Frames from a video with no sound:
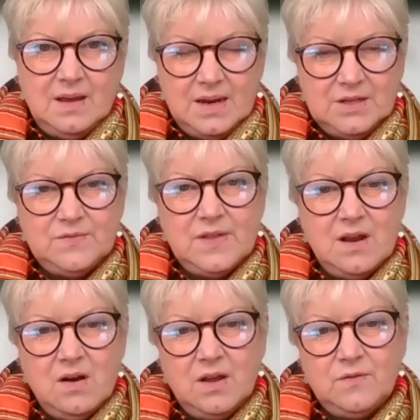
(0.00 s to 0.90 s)
end of their
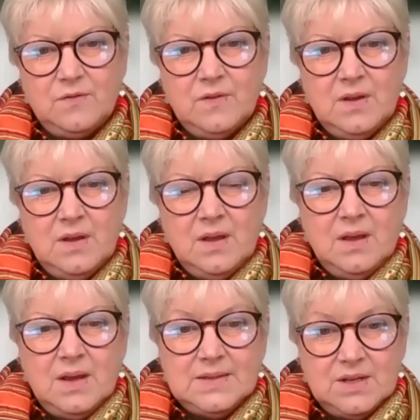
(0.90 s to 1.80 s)
life
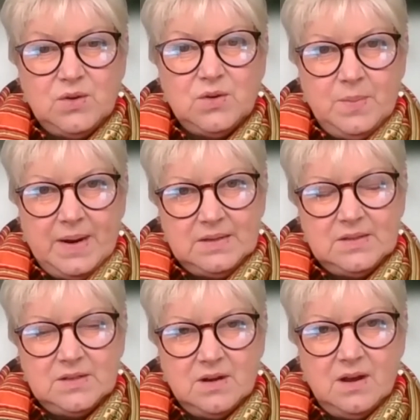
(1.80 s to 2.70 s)
is in a good place
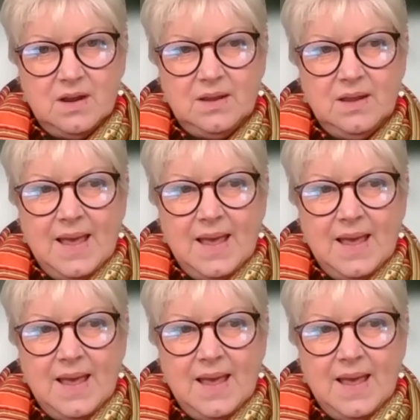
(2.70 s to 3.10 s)
to die.